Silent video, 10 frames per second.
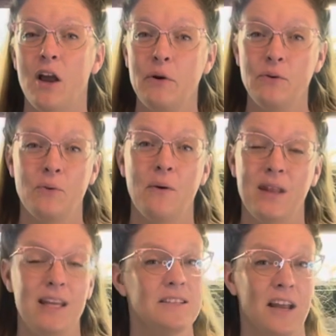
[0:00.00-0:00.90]
of
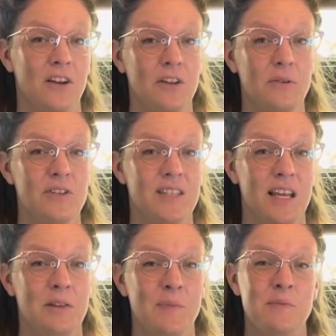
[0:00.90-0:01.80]
growing these heirloom
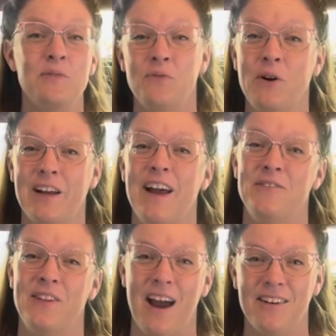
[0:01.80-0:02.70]
chrysanthemums for
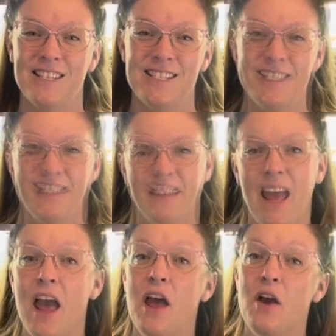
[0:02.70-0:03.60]
cut flowers.
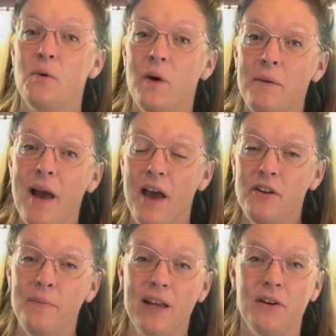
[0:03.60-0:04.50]
One of my
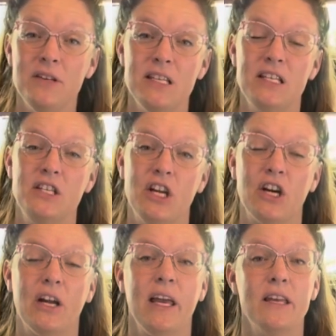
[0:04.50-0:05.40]
other big goals this
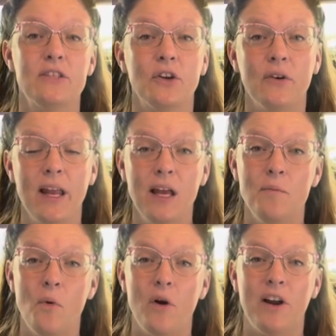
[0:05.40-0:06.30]
year is creating
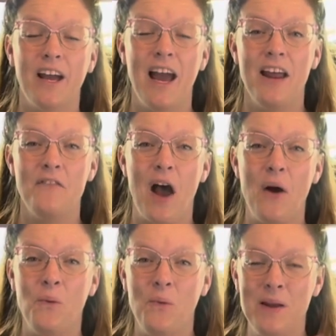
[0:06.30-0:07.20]
more kind of a
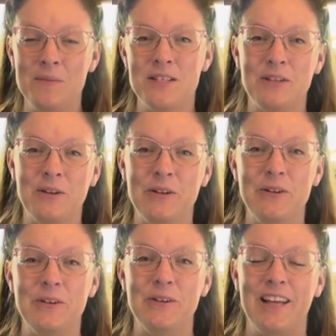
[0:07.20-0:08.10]

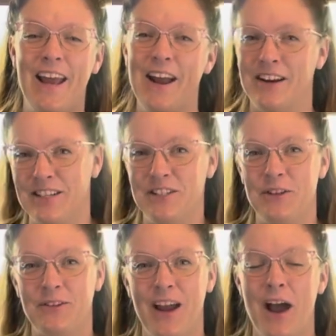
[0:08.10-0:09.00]
whimsical character
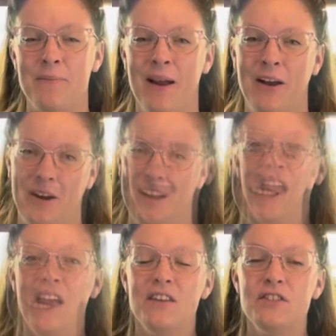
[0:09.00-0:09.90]
throughout my
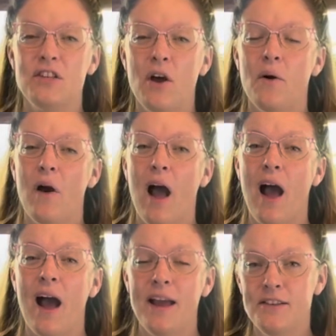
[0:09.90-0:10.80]
garden. So
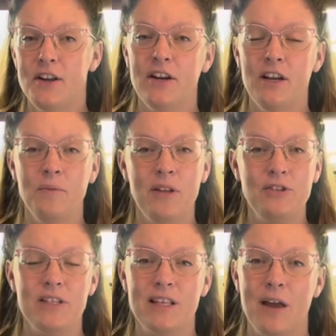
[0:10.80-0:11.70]
I started with
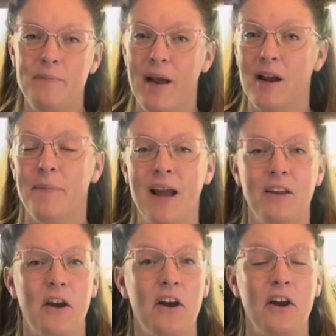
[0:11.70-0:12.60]
just a bare
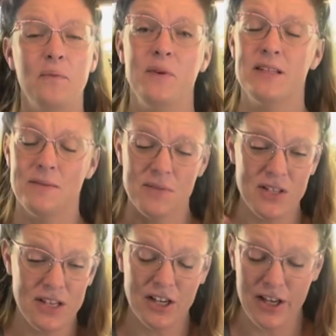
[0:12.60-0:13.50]
backyard with some
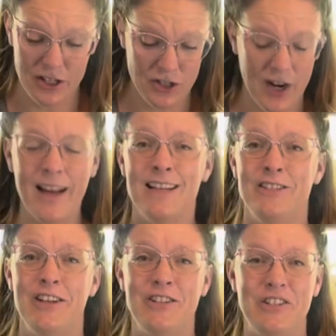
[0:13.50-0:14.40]
serious drainage
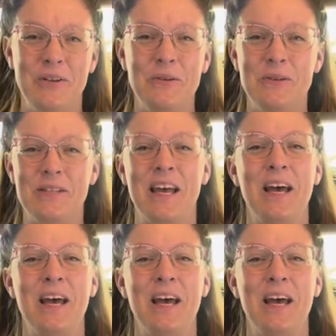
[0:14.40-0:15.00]
issues,